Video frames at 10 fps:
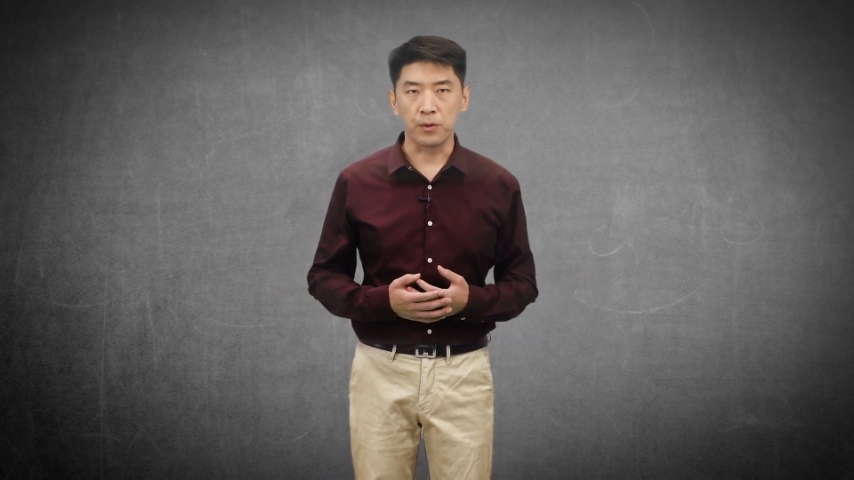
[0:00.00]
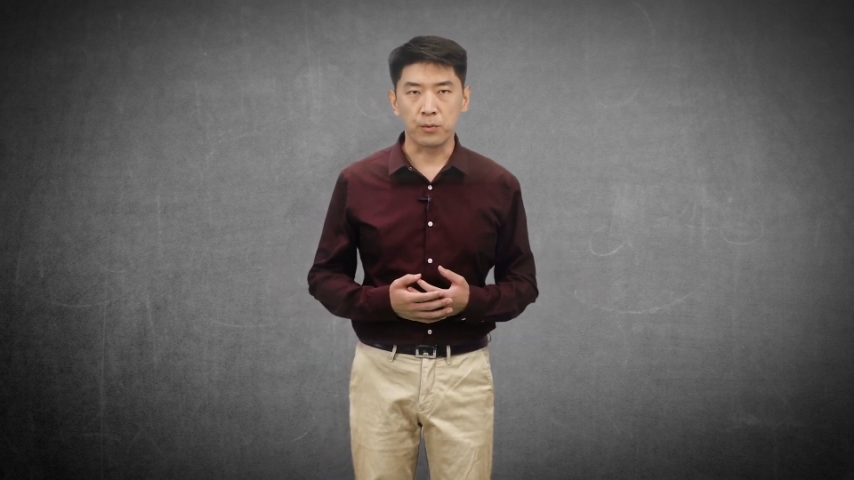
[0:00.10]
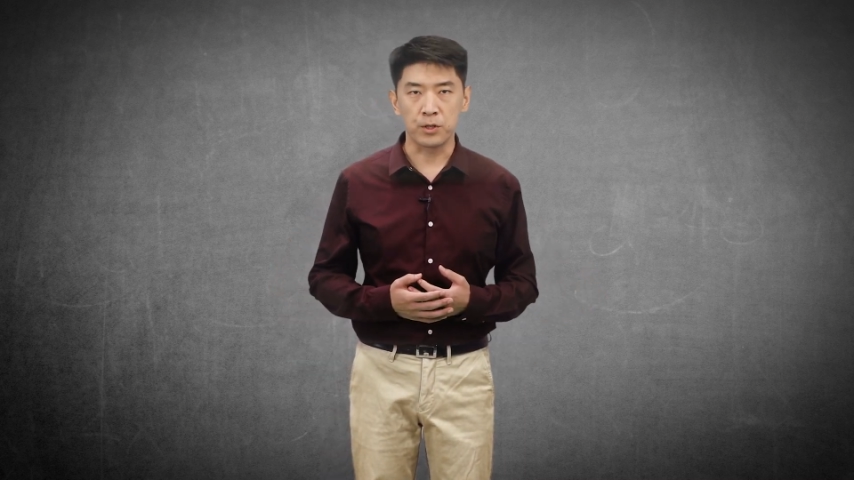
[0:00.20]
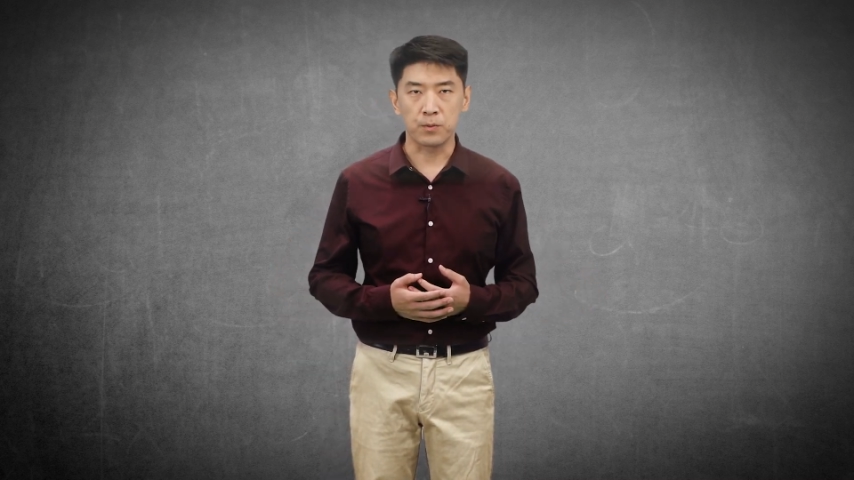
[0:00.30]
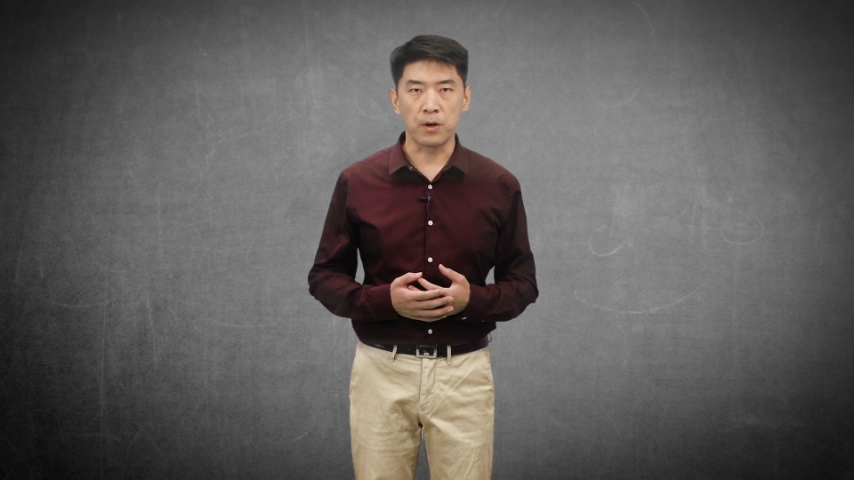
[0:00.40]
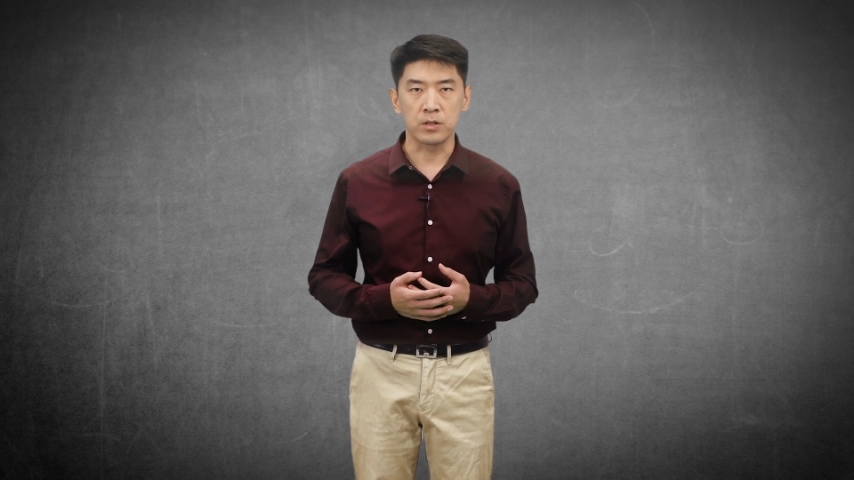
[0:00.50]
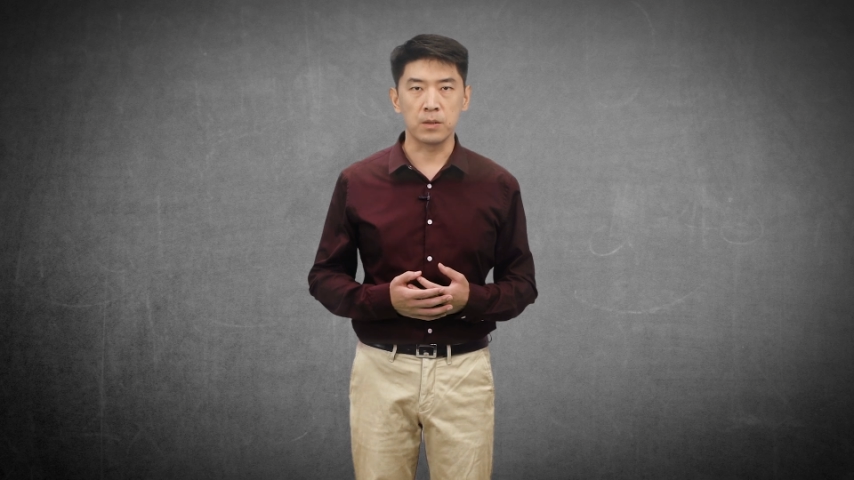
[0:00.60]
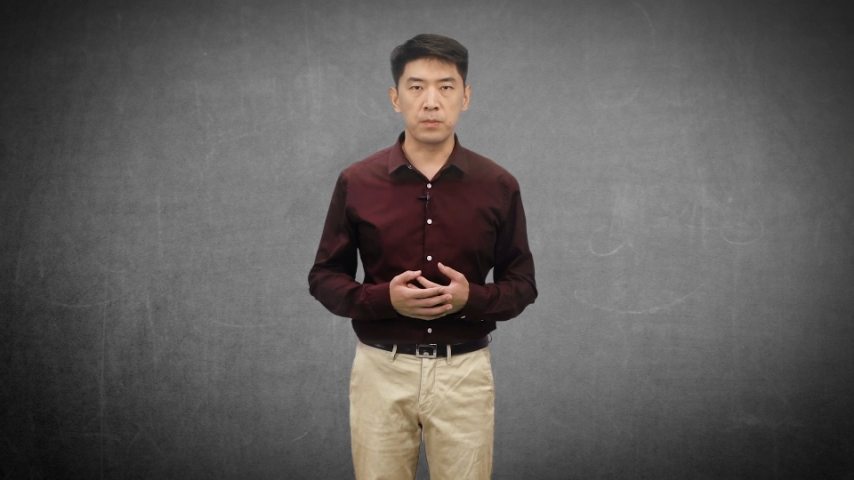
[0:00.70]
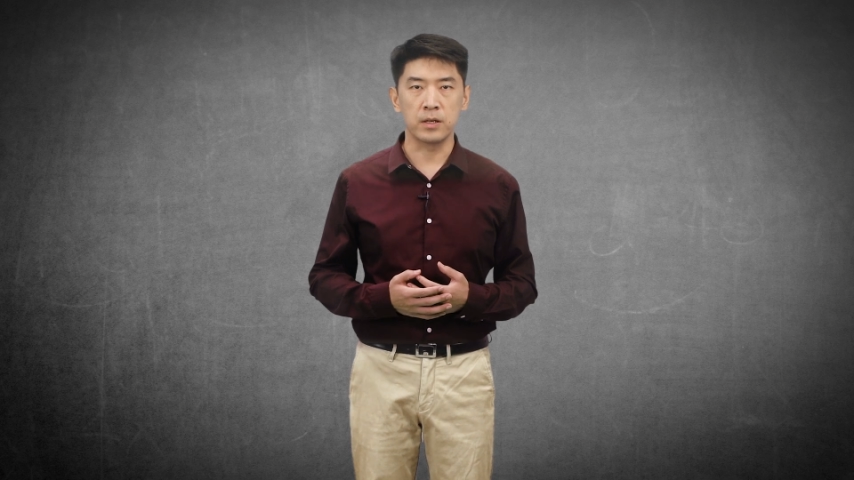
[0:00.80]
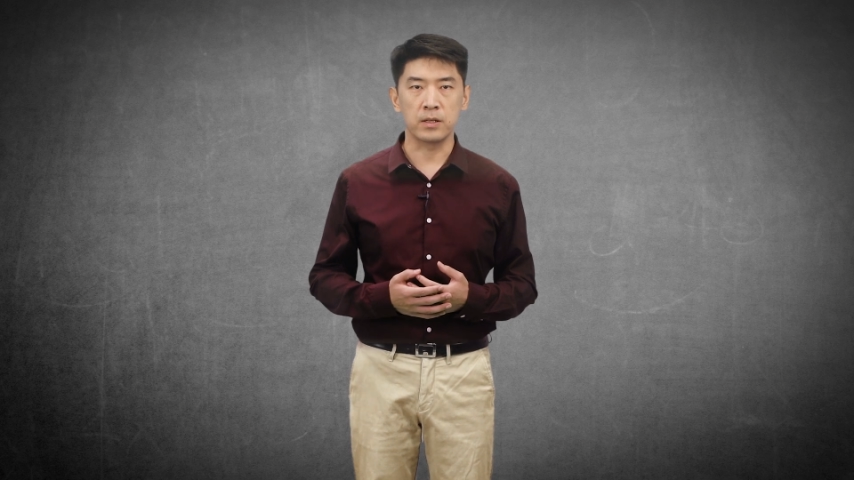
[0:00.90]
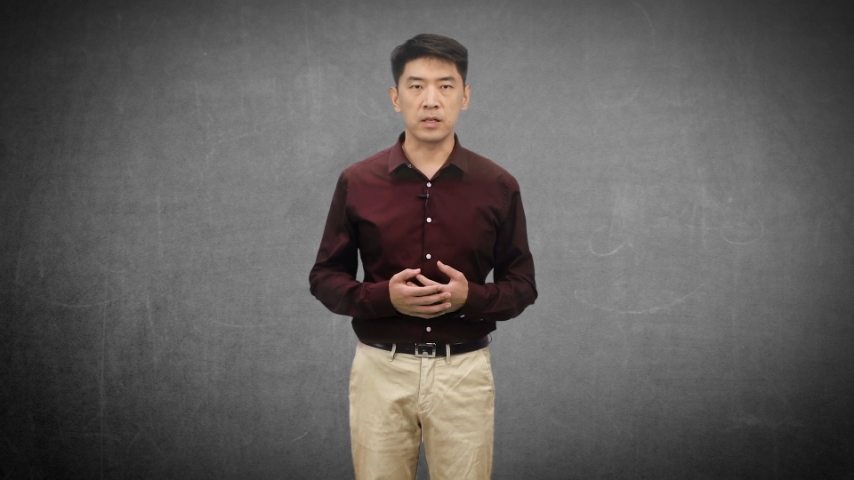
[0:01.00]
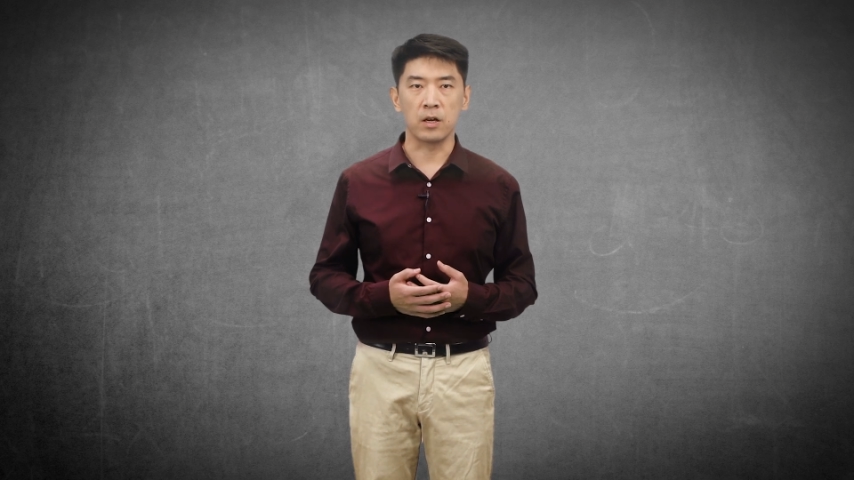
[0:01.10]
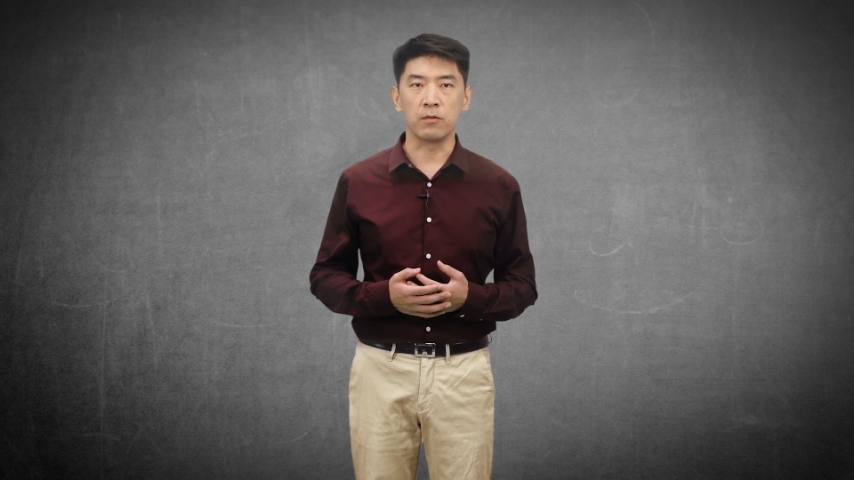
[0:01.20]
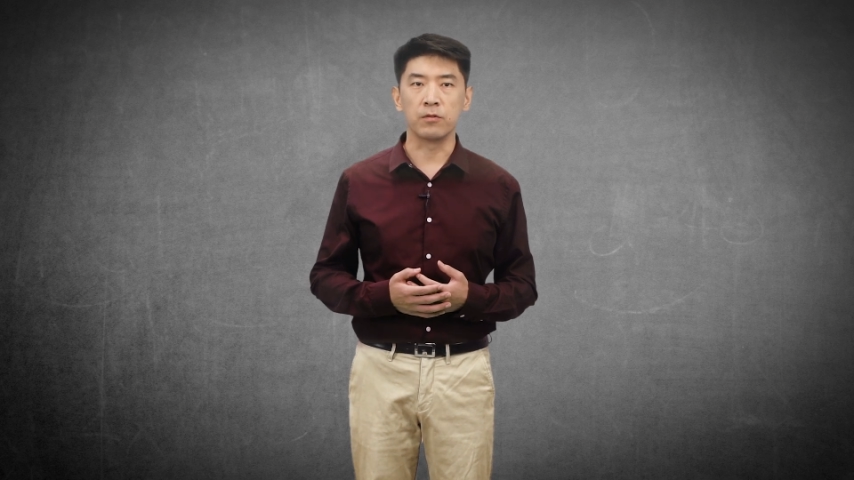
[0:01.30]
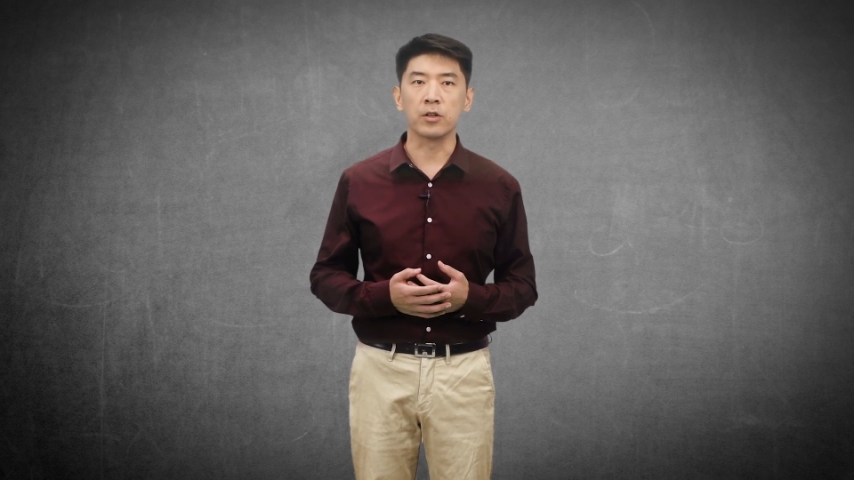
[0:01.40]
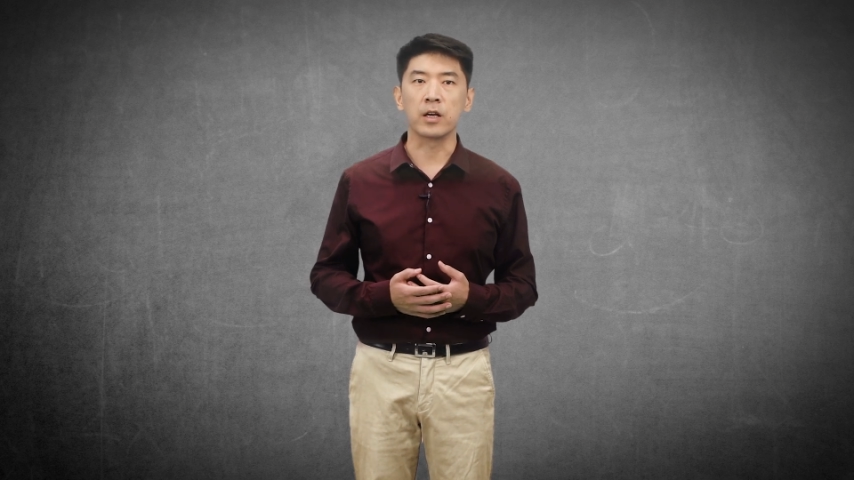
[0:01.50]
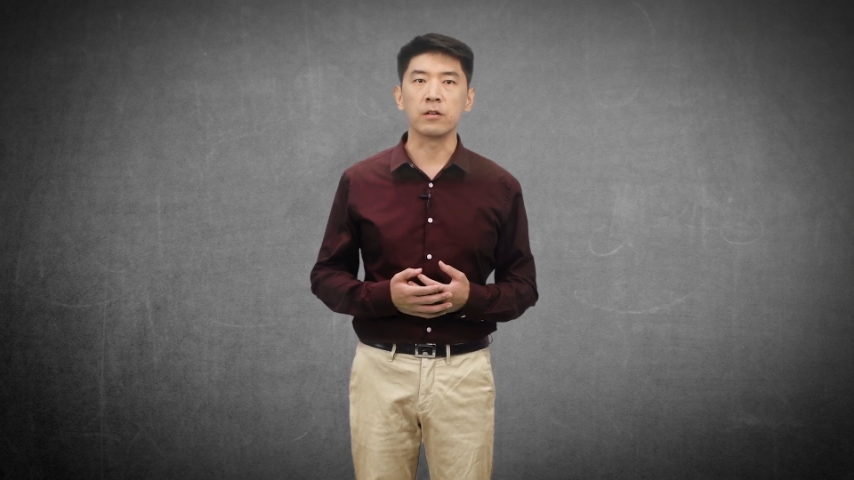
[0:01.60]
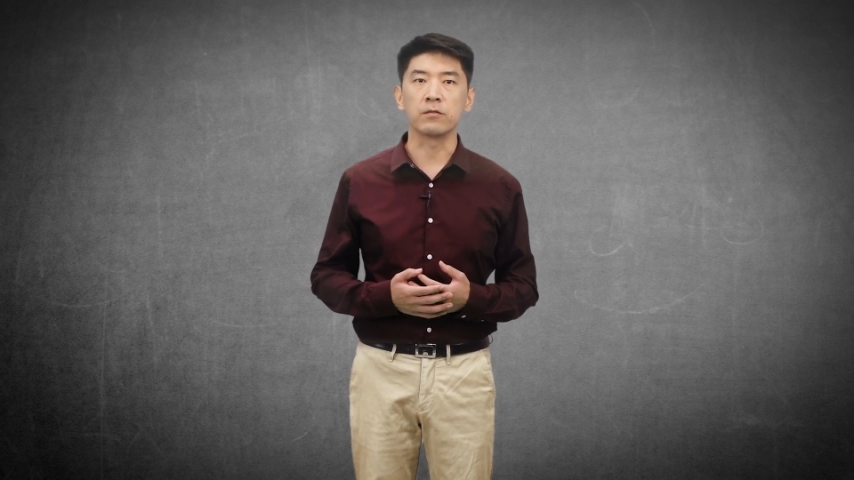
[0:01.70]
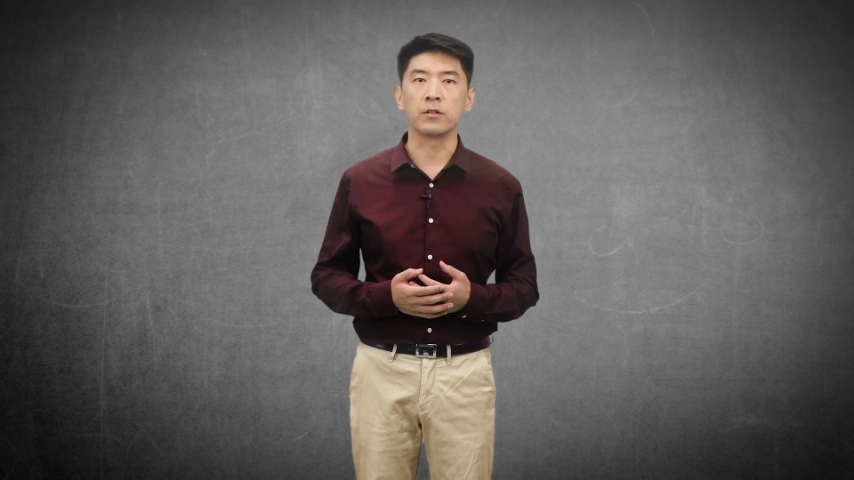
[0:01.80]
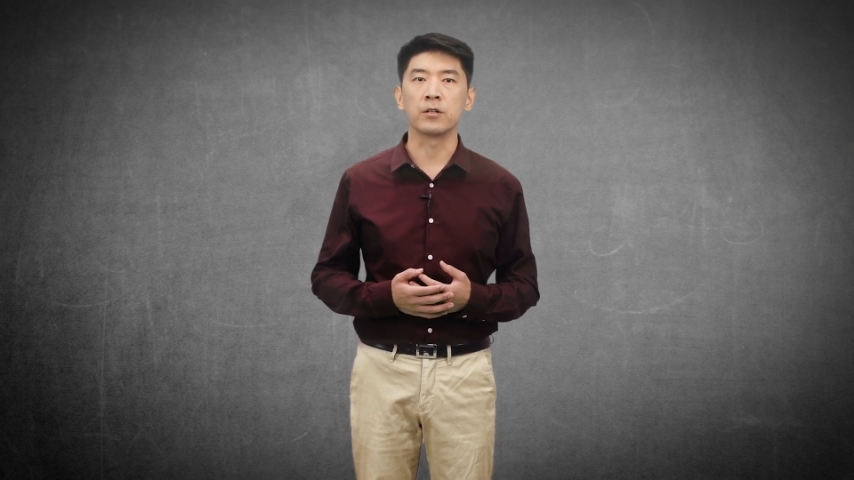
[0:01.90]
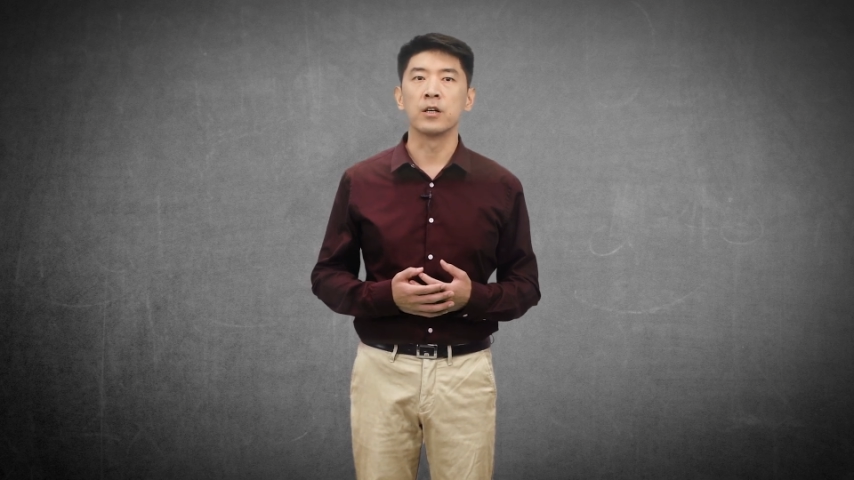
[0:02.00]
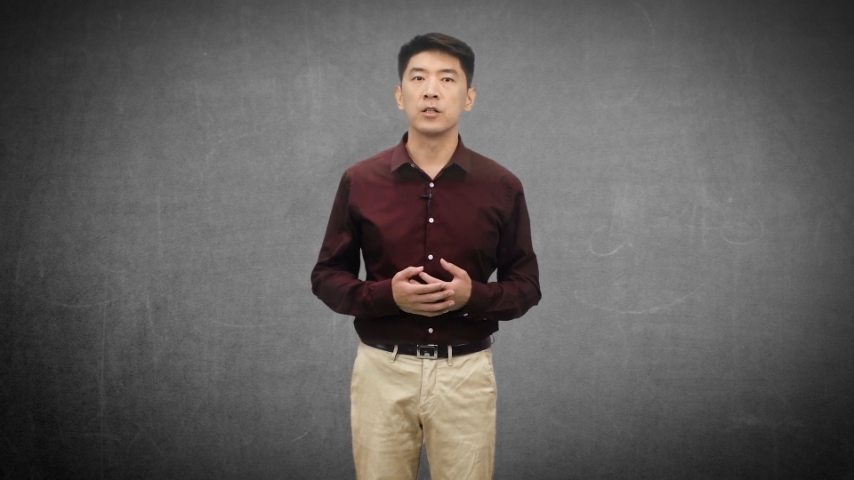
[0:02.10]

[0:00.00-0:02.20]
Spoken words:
responsibility of looking for